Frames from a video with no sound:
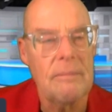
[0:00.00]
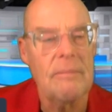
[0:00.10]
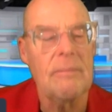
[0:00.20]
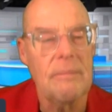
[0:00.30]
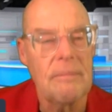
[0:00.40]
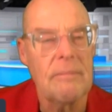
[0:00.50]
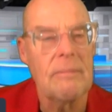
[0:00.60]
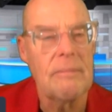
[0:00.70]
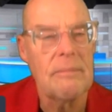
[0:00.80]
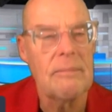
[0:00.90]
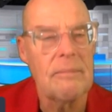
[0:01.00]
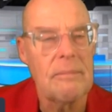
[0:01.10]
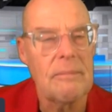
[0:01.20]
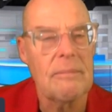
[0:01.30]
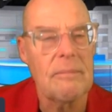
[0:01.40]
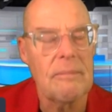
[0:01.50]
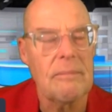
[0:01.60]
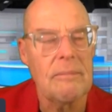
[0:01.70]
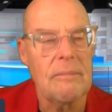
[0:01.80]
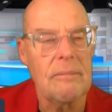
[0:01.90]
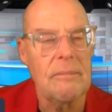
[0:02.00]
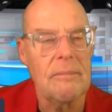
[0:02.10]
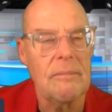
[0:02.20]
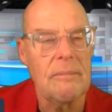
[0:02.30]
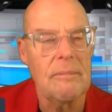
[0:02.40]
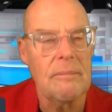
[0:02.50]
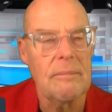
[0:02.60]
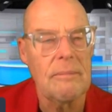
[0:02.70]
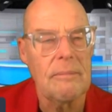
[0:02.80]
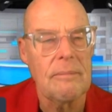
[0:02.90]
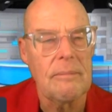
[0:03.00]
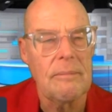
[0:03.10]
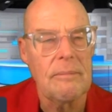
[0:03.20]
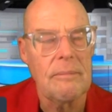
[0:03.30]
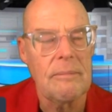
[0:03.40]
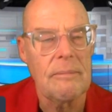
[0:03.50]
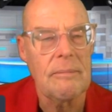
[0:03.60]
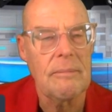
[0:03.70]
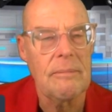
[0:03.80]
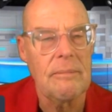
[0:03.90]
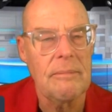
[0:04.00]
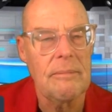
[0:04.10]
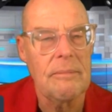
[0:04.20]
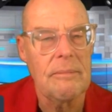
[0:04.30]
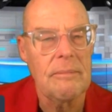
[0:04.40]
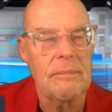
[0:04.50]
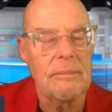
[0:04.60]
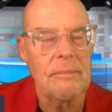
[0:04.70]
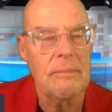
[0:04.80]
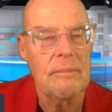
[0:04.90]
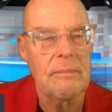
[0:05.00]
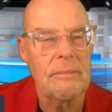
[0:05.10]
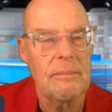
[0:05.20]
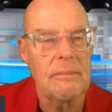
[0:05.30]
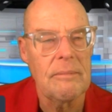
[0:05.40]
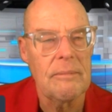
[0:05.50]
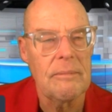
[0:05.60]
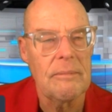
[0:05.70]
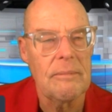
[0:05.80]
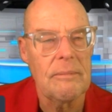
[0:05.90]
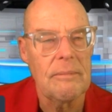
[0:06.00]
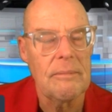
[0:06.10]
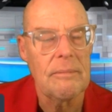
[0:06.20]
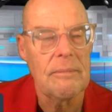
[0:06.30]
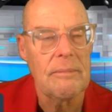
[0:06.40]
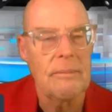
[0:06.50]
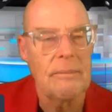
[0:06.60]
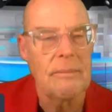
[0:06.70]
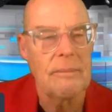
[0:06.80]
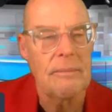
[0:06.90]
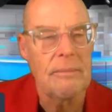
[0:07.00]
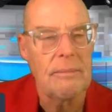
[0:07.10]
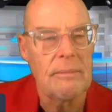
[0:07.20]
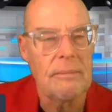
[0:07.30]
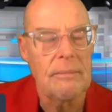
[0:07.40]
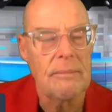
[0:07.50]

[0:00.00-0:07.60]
The person shown says nothing.